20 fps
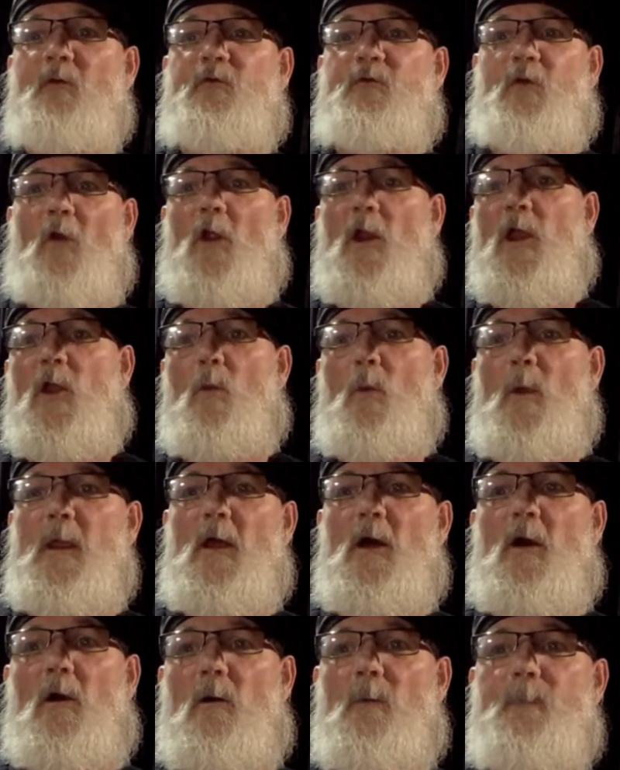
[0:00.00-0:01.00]
Sterling
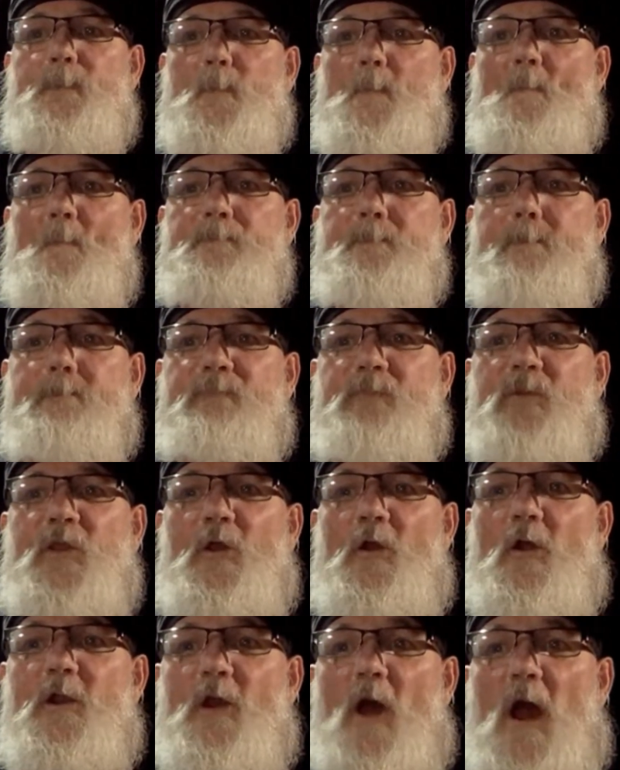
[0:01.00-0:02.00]
Wheel,
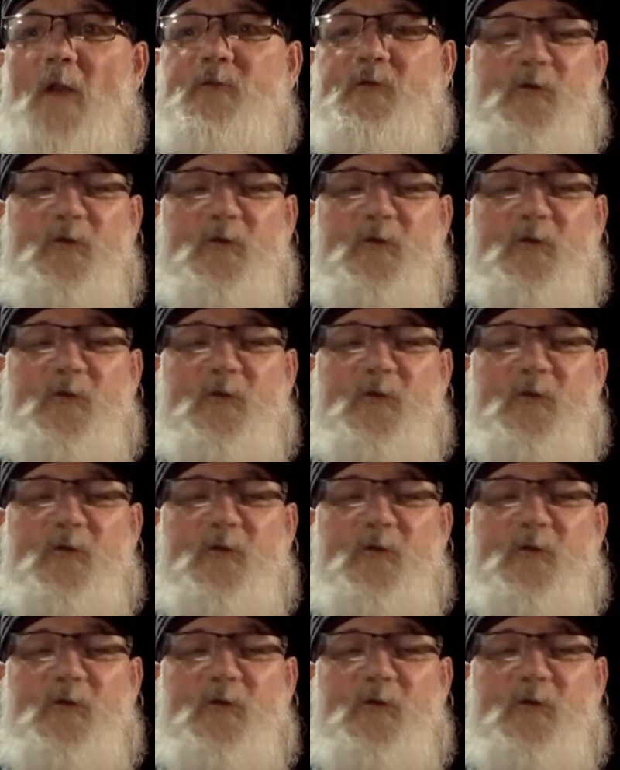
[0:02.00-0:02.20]
you're not